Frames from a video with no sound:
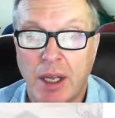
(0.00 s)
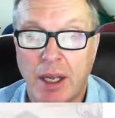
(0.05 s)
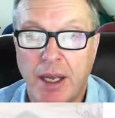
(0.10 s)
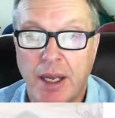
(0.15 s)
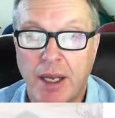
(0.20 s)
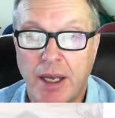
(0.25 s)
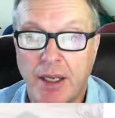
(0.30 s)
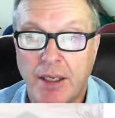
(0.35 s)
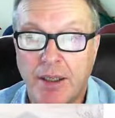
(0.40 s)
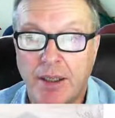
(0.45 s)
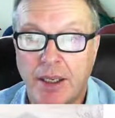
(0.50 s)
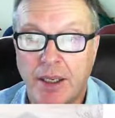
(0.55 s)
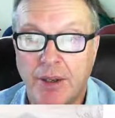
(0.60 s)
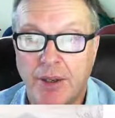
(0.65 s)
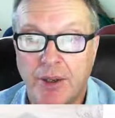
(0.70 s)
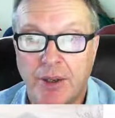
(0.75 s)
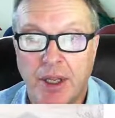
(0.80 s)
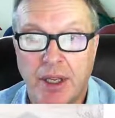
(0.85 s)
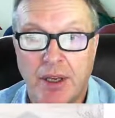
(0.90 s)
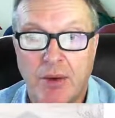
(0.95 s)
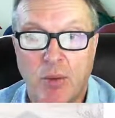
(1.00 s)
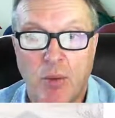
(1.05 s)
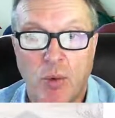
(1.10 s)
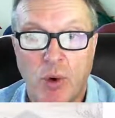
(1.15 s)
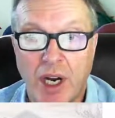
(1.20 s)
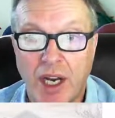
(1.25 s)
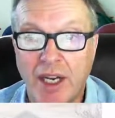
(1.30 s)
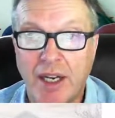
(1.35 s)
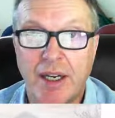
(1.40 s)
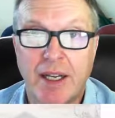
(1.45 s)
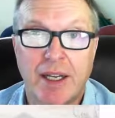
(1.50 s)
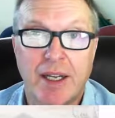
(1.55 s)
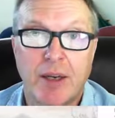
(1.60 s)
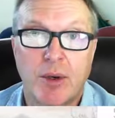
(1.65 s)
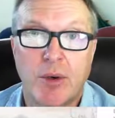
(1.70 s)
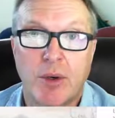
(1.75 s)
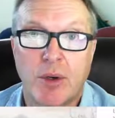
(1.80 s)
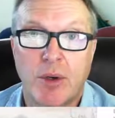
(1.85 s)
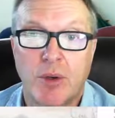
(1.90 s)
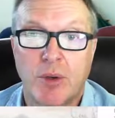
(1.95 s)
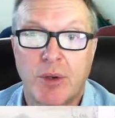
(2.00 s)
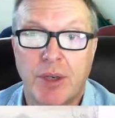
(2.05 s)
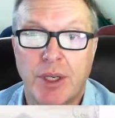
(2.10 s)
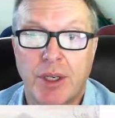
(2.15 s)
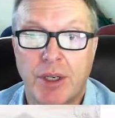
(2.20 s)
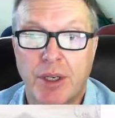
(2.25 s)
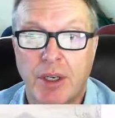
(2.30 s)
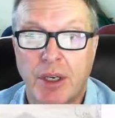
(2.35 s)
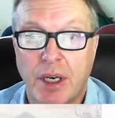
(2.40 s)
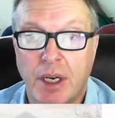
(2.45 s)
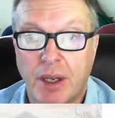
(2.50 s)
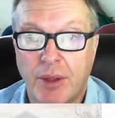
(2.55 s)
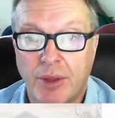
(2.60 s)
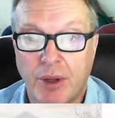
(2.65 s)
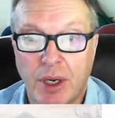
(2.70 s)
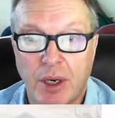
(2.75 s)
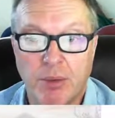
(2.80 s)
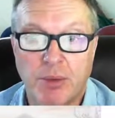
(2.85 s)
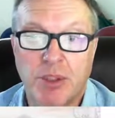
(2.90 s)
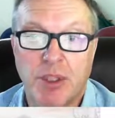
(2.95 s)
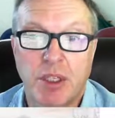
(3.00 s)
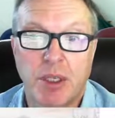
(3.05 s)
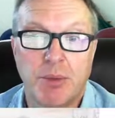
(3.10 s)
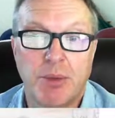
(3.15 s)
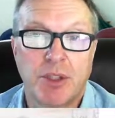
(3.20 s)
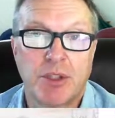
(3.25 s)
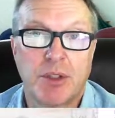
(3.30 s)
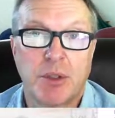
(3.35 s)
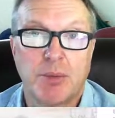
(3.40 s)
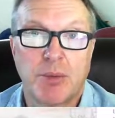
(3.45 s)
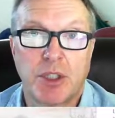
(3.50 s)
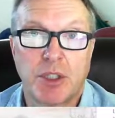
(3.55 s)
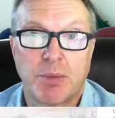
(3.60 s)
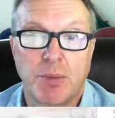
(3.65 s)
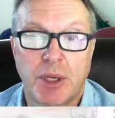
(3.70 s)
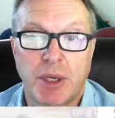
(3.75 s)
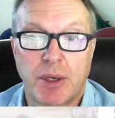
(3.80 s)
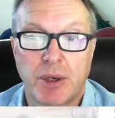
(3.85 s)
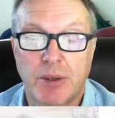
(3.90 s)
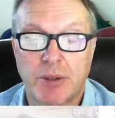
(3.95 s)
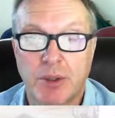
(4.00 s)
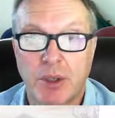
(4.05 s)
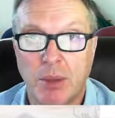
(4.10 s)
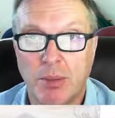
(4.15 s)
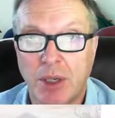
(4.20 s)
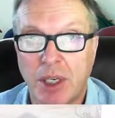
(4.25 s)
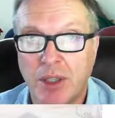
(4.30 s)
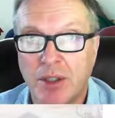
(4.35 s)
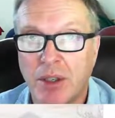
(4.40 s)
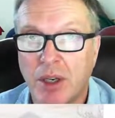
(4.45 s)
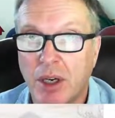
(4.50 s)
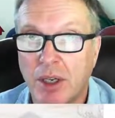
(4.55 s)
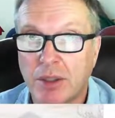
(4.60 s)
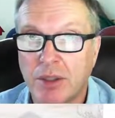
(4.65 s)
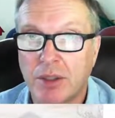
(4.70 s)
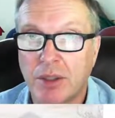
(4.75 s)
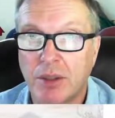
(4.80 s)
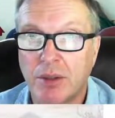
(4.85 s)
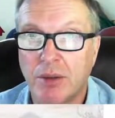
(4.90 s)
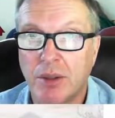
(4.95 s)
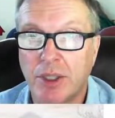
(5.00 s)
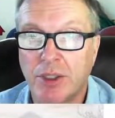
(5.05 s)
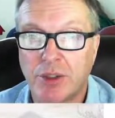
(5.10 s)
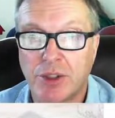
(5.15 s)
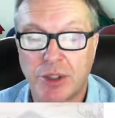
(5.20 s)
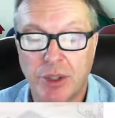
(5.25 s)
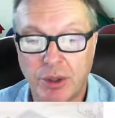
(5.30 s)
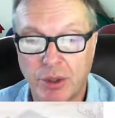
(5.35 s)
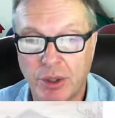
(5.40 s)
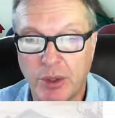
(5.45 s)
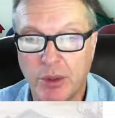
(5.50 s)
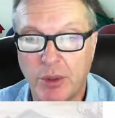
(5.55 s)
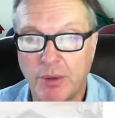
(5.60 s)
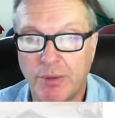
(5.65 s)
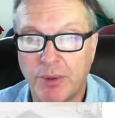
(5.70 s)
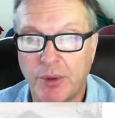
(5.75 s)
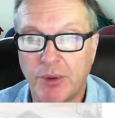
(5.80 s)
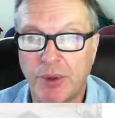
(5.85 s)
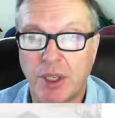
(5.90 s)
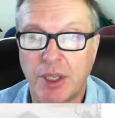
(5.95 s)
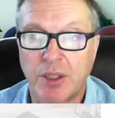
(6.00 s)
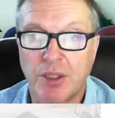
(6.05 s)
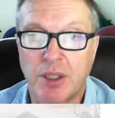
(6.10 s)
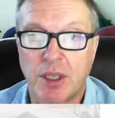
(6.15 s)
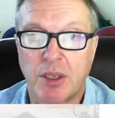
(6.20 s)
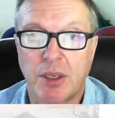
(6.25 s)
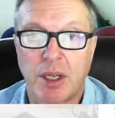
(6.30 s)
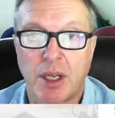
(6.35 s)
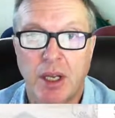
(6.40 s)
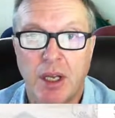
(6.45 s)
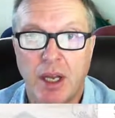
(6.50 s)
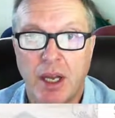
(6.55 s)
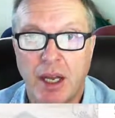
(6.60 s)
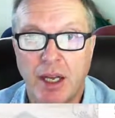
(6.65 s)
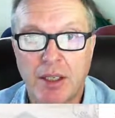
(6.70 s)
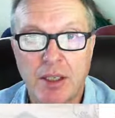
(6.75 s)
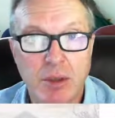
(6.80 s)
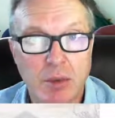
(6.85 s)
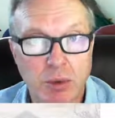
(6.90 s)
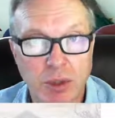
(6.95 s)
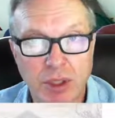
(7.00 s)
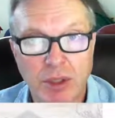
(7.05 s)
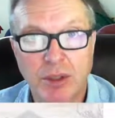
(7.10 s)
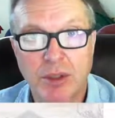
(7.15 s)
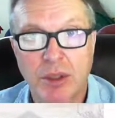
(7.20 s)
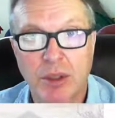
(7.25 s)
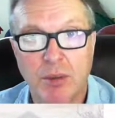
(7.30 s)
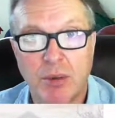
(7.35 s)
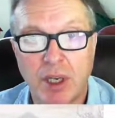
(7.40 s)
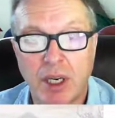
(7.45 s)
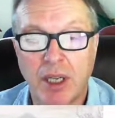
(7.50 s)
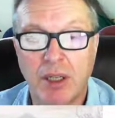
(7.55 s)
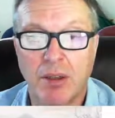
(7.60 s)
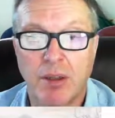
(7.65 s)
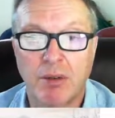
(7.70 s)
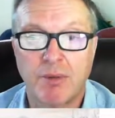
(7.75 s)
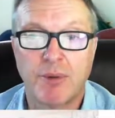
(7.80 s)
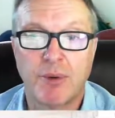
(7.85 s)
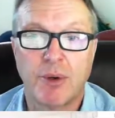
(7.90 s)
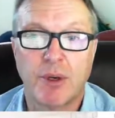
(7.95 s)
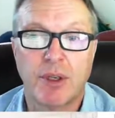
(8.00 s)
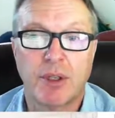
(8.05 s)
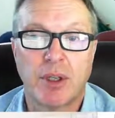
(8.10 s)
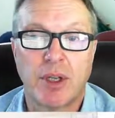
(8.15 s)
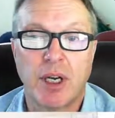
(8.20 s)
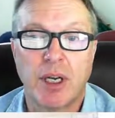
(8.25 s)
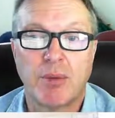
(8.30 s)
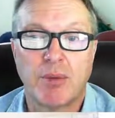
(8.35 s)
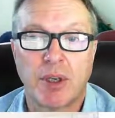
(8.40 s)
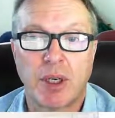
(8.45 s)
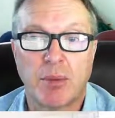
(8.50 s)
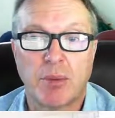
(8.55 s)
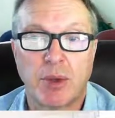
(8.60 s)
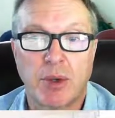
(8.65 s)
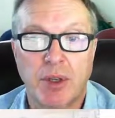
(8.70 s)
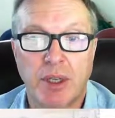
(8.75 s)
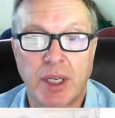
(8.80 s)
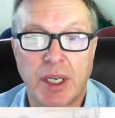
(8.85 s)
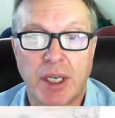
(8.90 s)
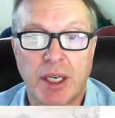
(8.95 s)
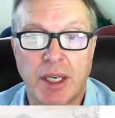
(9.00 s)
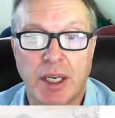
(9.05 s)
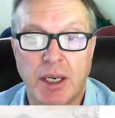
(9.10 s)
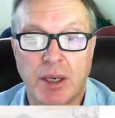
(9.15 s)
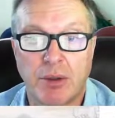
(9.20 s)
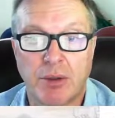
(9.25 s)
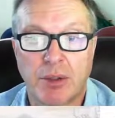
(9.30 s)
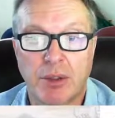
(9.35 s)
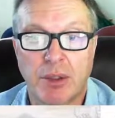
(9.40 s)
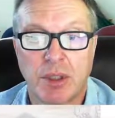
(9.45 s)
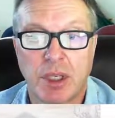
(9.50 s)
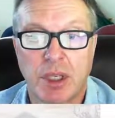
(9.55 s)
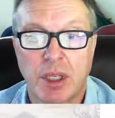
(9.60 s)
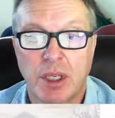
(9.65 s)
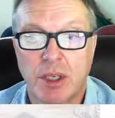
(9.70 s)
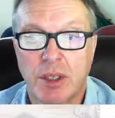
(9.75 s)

And you're like, why did I go here? I thought it was going to be so much better. So I'm going to talk to you and show you a few things that, as a realtor, what I look for online when I'm looking at a house.